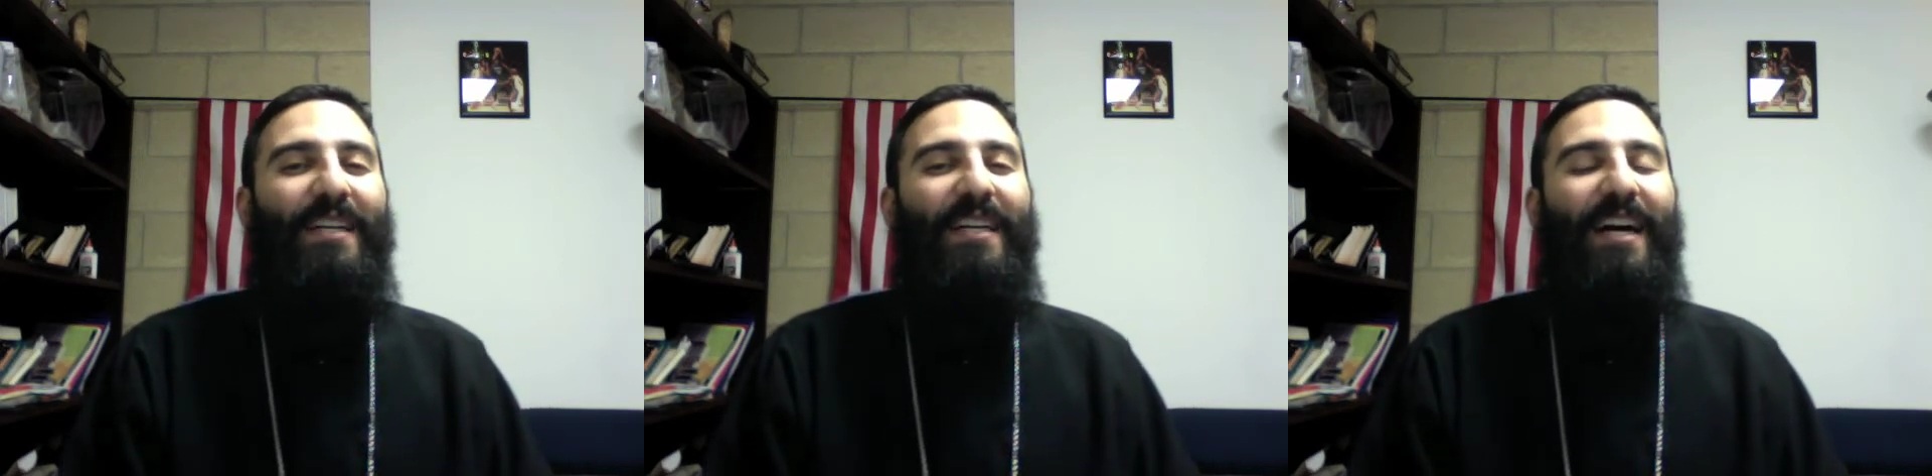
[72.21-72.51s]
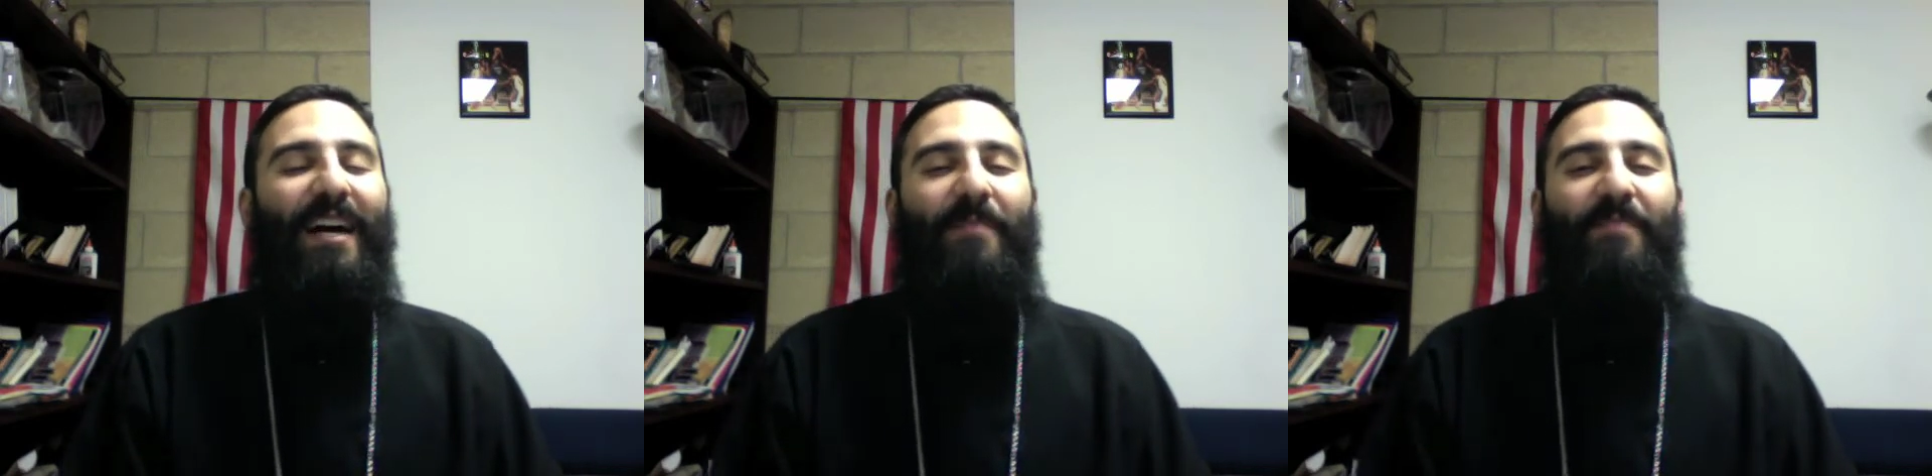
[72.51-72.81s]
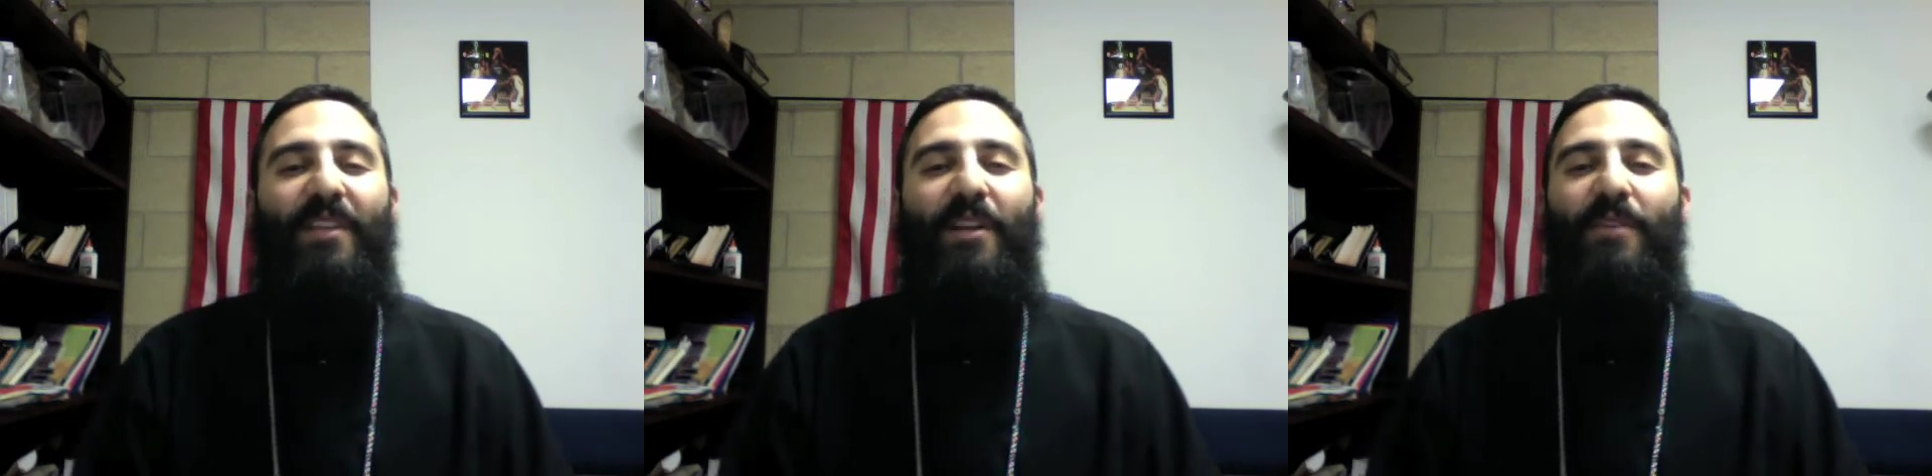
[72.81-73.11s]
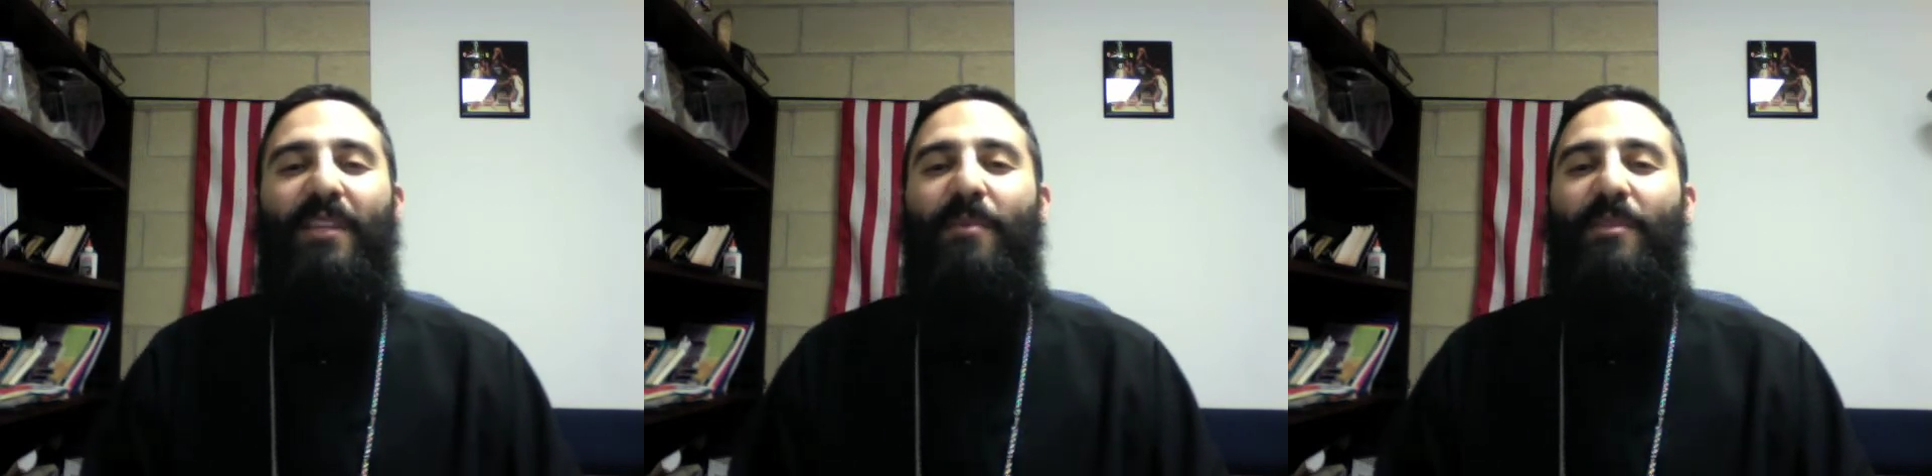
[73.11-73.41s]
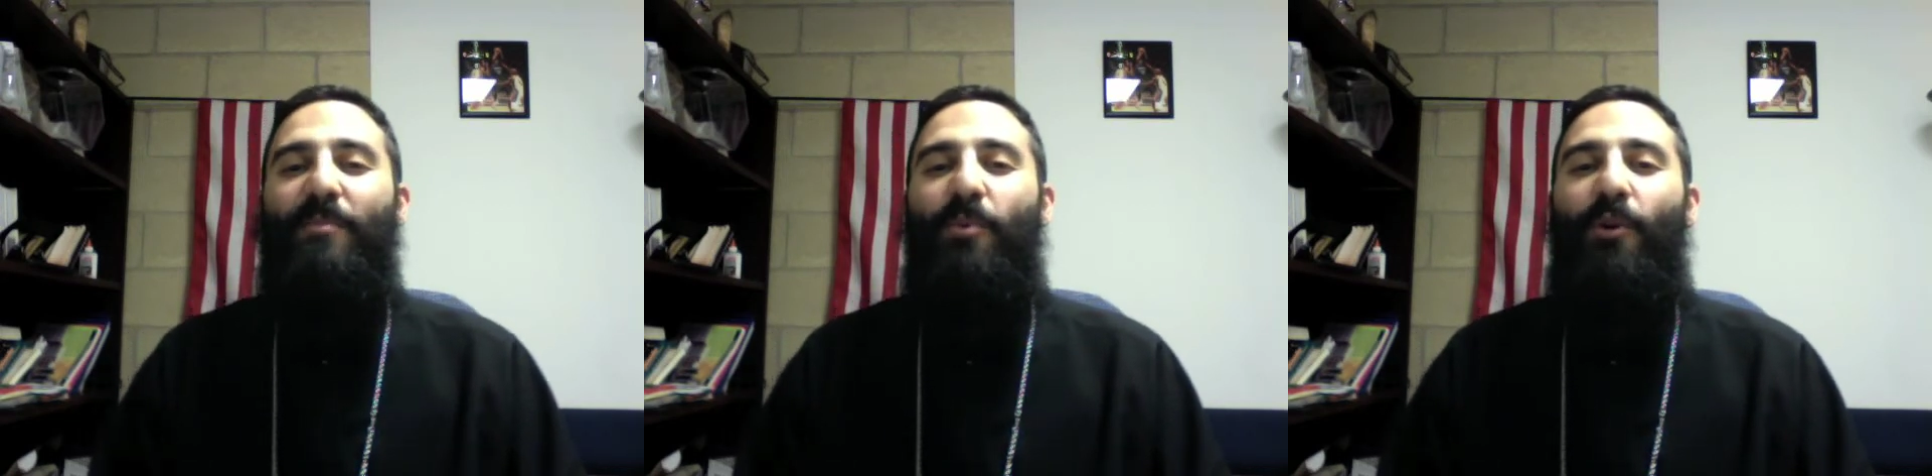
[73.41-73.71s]
that the
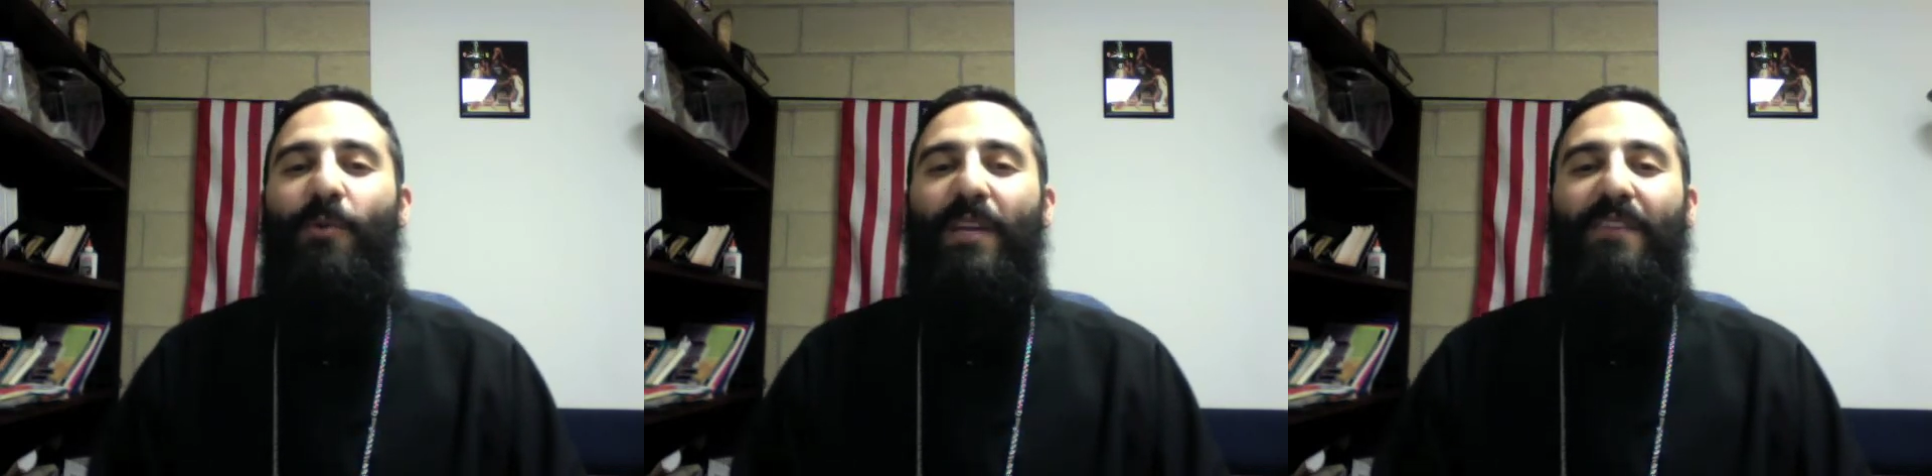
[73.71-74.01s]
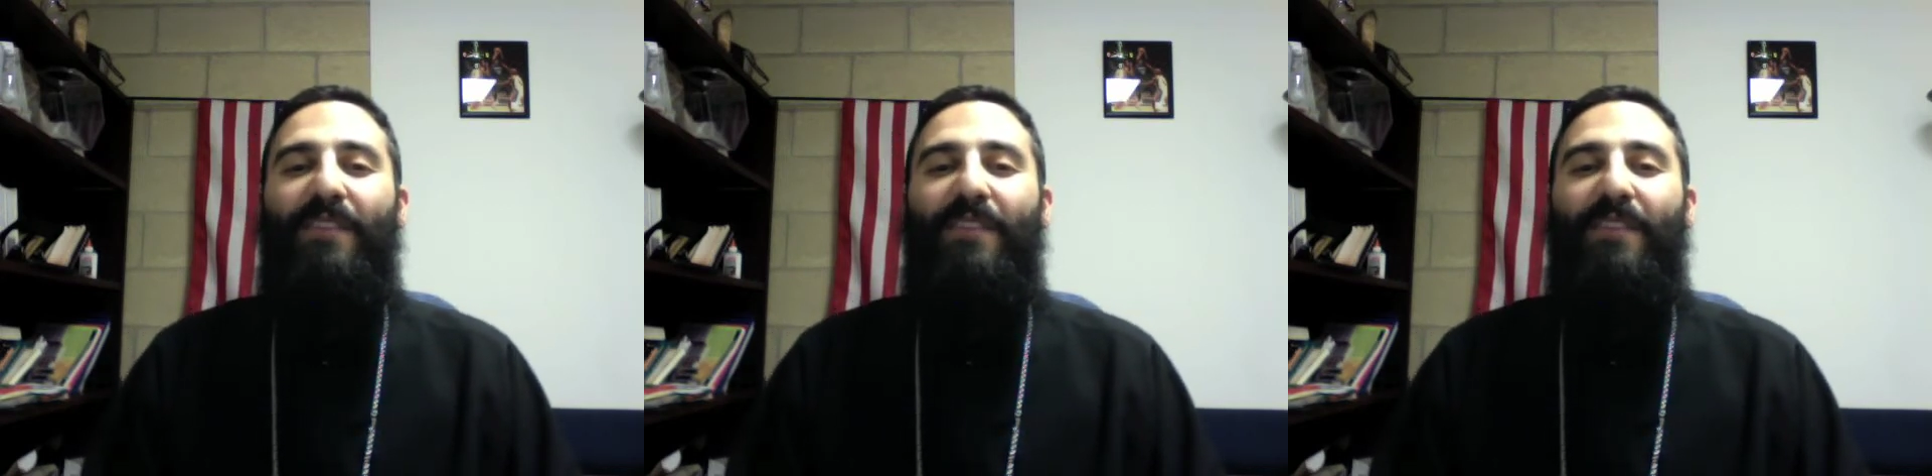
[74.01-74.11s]
most important week